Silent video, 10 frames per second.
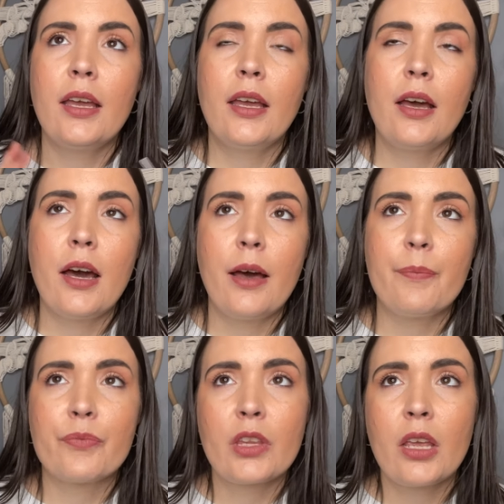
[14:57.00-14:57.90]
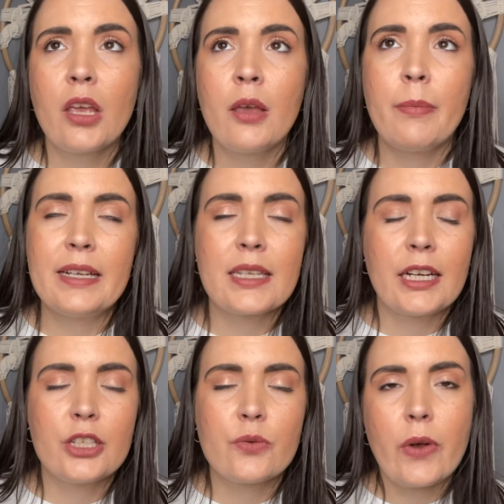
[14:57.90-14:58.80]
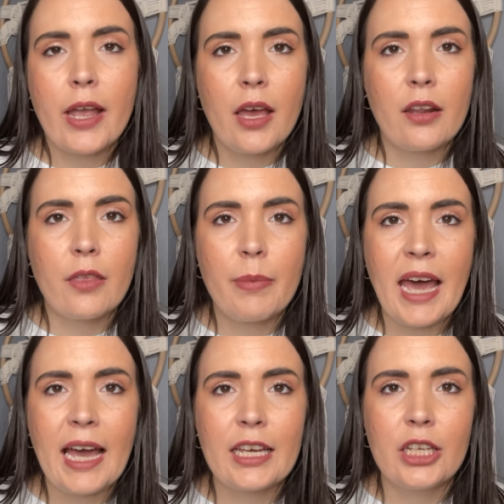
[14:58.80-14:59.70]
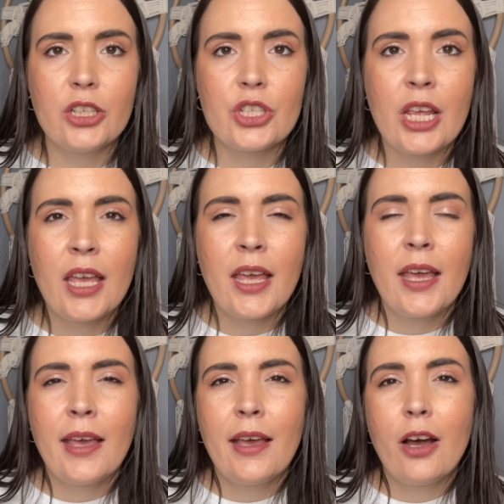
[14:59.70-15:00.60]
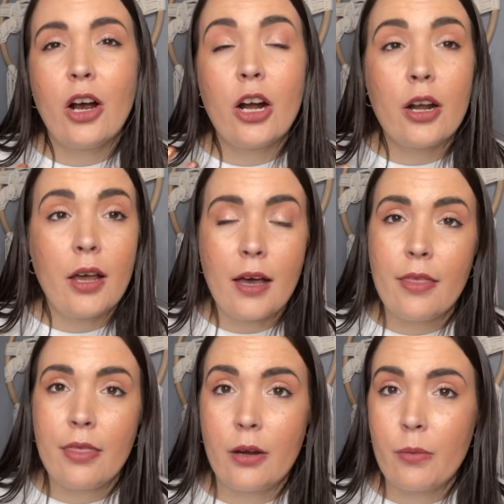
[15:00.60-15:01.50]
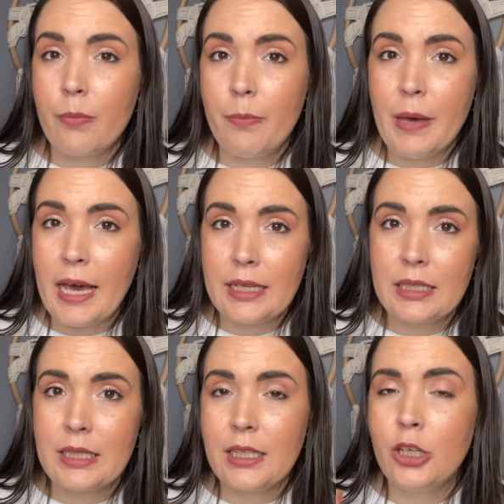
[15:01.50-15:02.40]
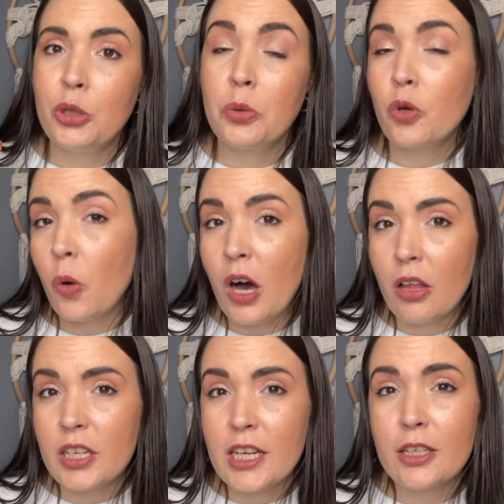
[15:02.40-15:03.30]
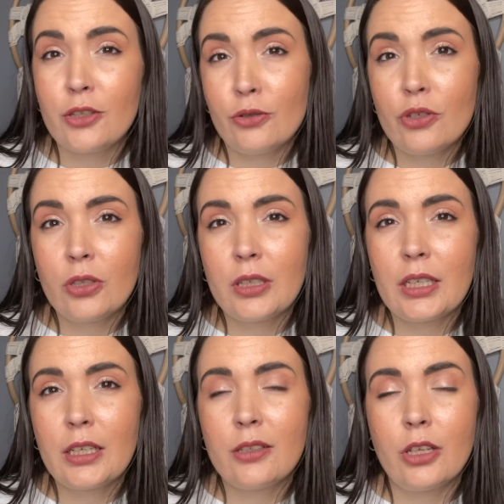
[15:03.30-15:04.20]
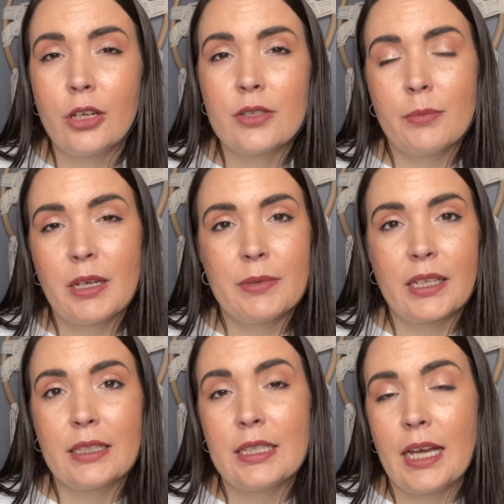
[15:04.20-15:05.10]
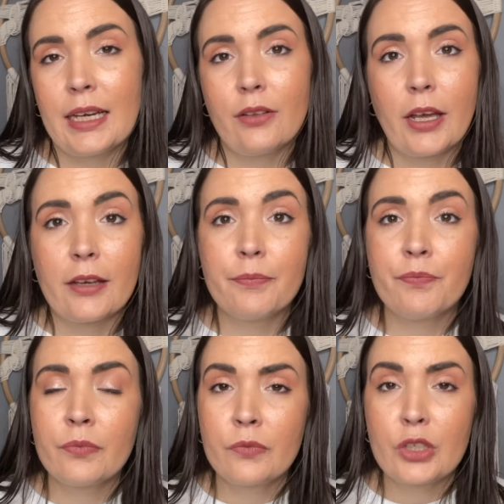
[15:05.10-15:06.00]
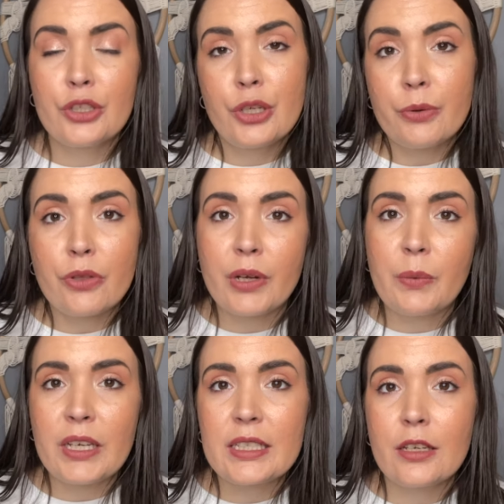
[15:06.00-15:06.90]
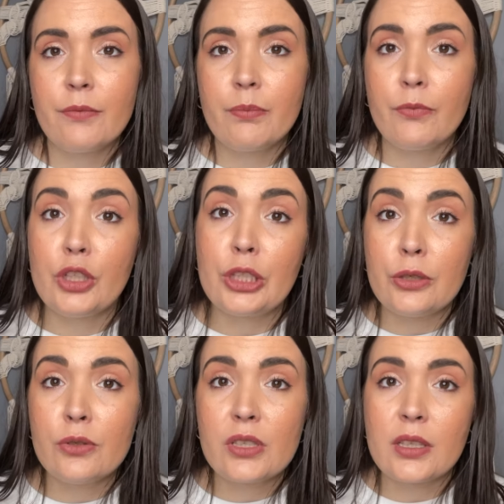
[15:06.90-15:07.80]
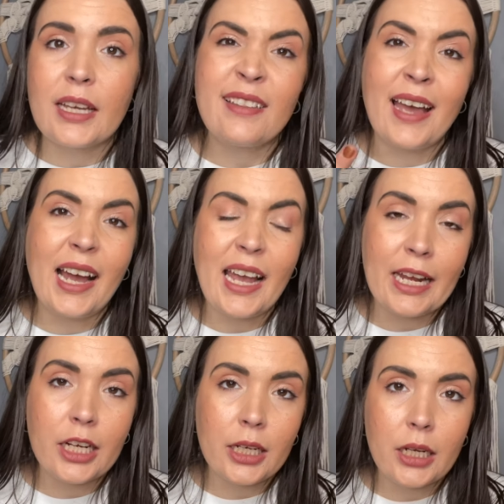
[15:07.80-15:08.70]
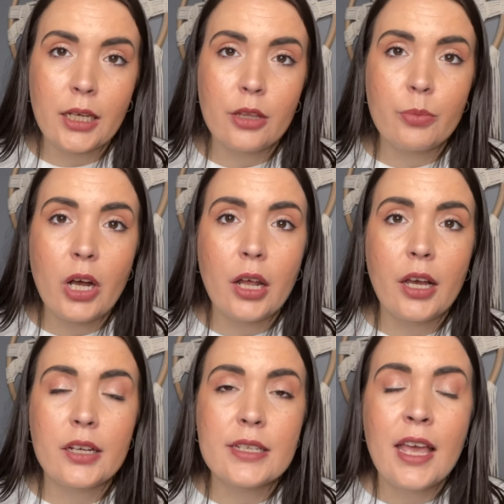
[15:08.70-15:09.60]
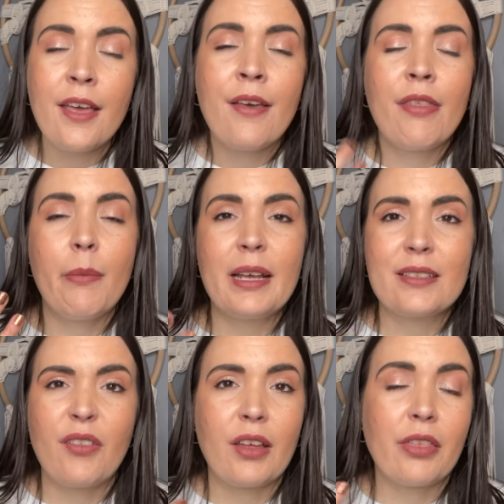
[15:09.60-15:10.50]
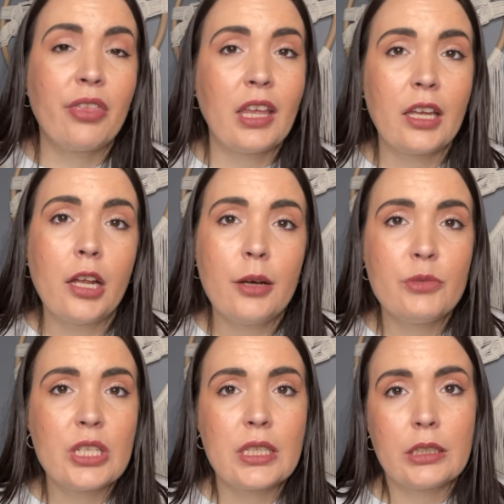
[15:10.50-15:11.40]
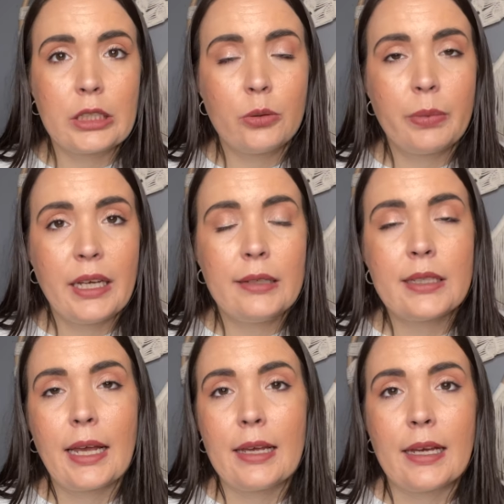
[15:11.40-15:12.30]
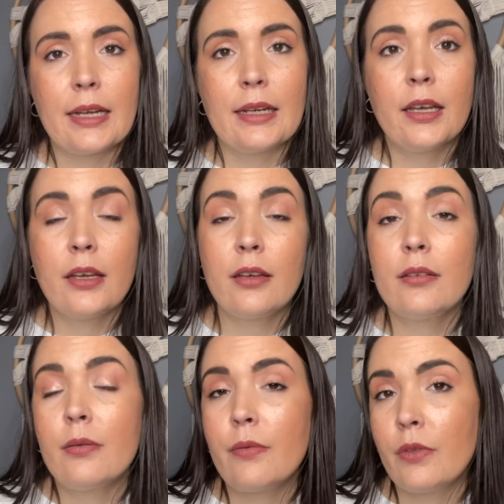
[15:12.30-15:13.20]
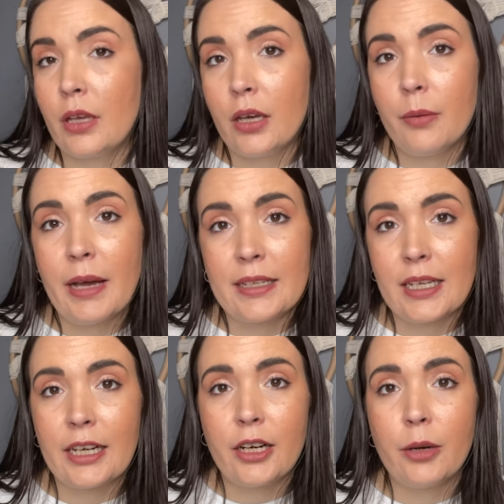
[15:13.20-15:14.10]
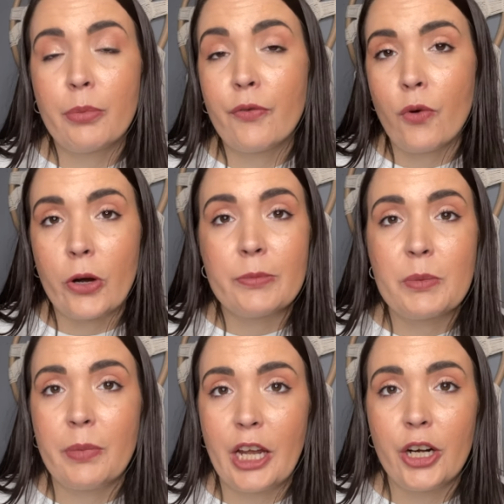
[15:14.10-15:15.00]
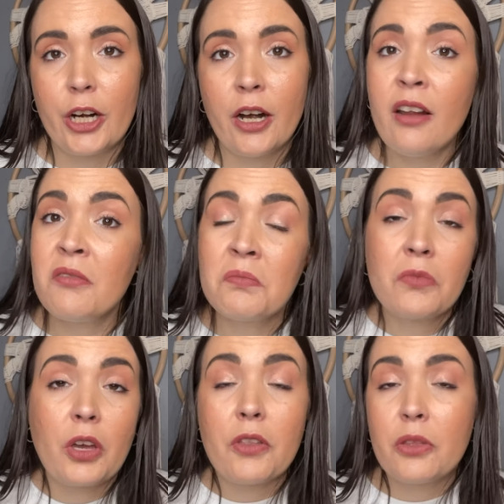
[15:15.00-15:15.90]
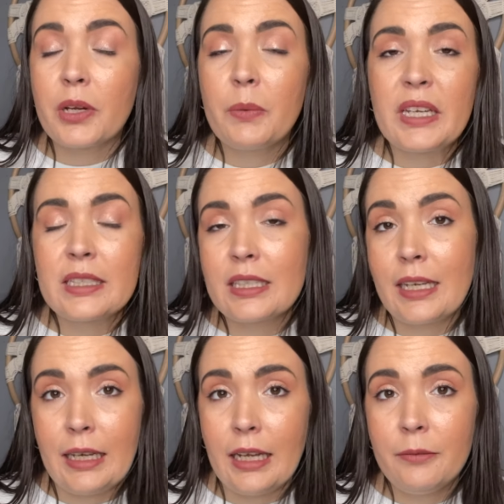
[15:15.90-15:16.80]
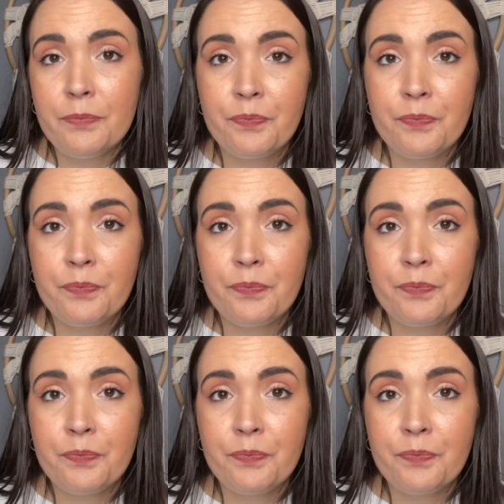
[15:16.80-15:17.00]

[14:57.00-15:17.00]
um, mascaras right out of the package are not best quality. Usually, you know, sometimes it can take like two or three weeks of use, like in that air getting in the product that makes it like thicken up just a little bit and the mascara performs better, you know, three weeks in.